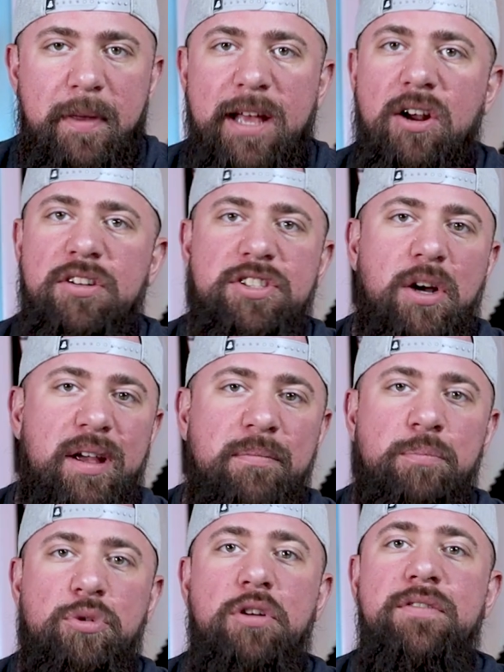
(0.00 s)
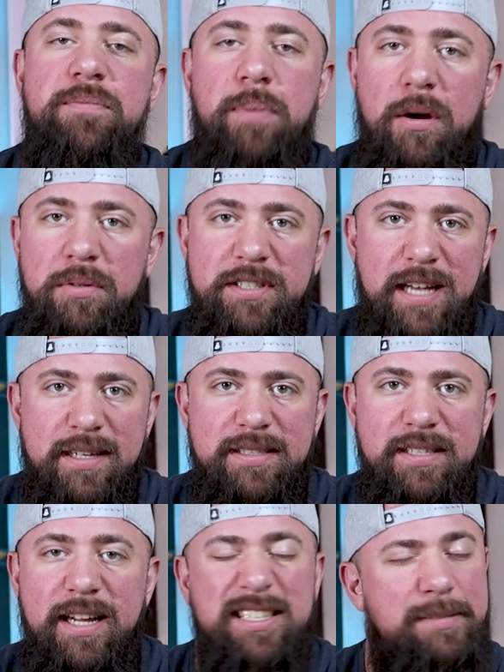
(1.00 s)
It also improves bone
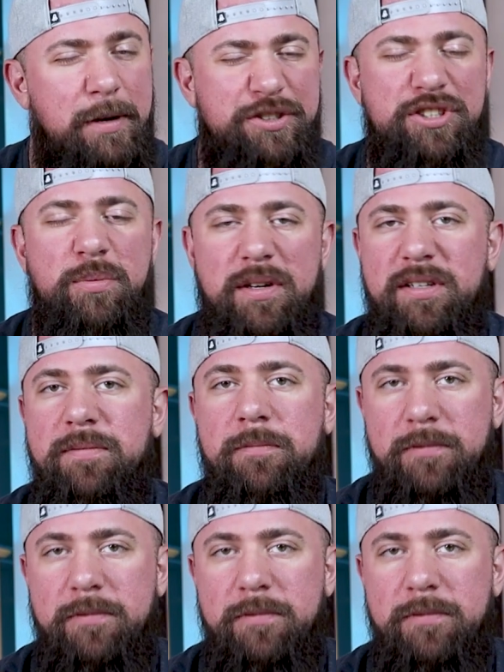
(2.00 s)
density, especially when